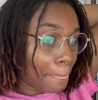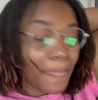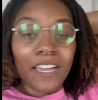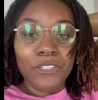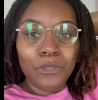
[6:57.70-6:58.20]

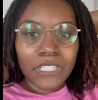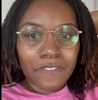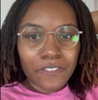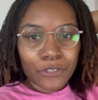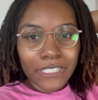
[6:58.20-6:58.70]
a new level
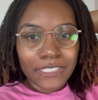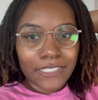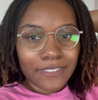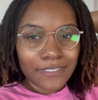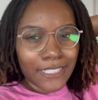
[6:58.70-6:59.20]
of
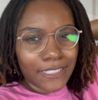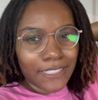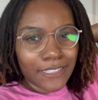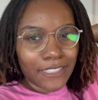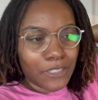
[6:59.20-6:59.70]
crazy. Like, did they
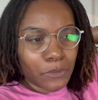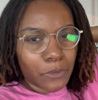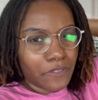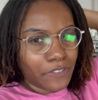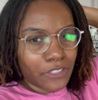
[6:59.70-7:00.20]
think that we
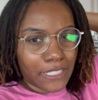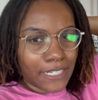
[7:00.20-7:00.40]
wouldn't figure that